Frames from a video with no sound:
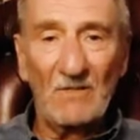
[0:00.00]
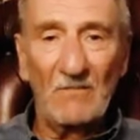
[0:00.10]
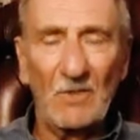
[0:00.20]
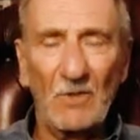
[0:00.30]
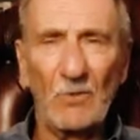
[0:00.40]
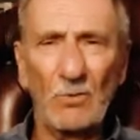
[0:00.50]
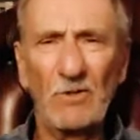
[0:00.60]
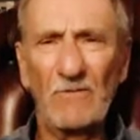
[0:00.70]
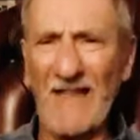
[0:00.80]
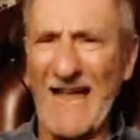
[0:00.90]
Because
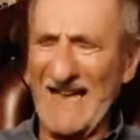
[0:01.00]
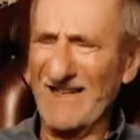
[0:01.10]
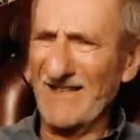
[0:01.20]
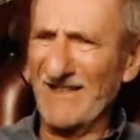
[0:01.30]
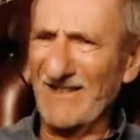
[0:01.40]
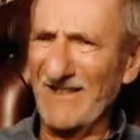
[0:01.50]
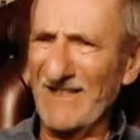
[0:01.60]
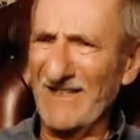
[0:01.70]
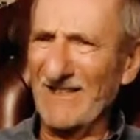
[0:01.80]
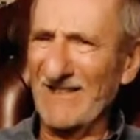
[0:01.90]
all of that, you
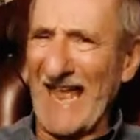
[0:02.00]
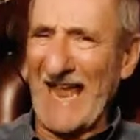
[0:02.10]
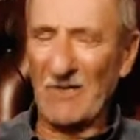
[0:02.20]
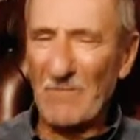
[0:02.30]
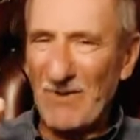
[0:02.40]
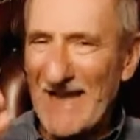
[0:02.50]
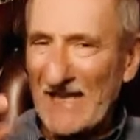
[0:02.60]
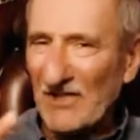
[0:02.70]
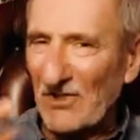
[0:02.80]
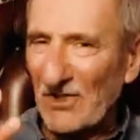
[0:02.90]
know, that
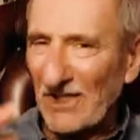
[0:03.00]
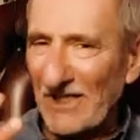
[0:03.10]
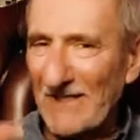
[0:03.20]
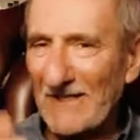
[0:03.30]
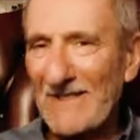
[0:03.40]
complexity,